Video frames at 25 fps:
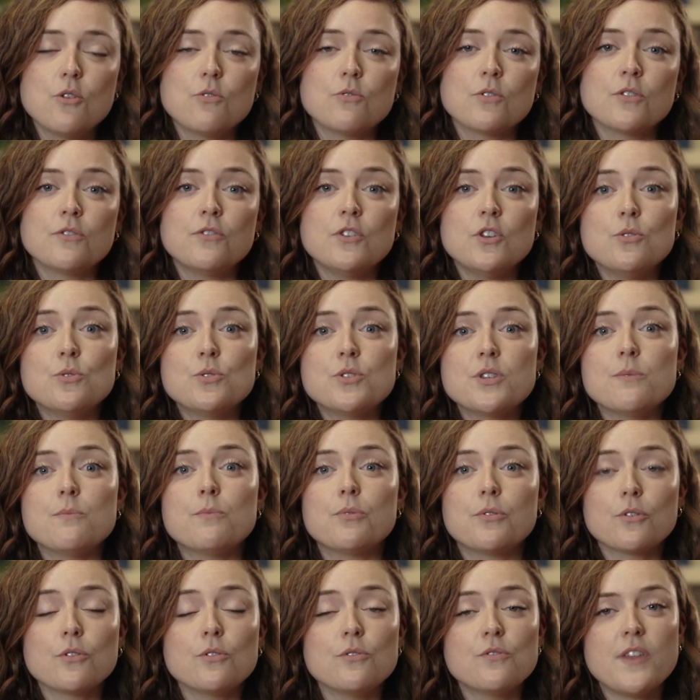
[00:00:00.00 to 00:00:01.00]
Reviews
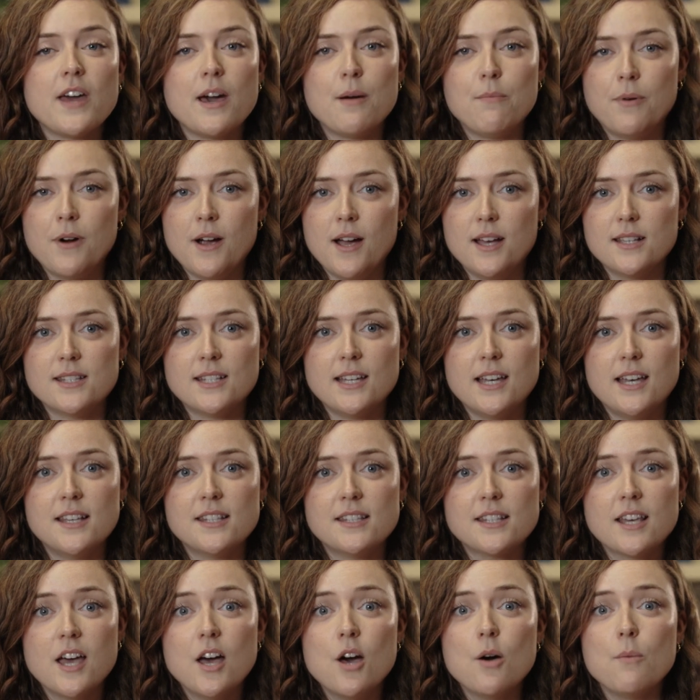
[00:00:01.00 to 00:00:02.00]
improve that
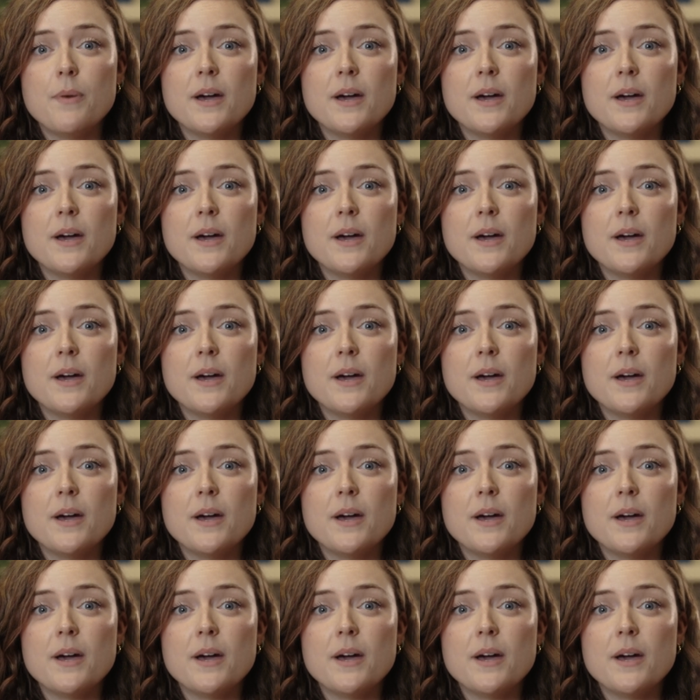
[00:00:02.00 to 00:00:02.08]
process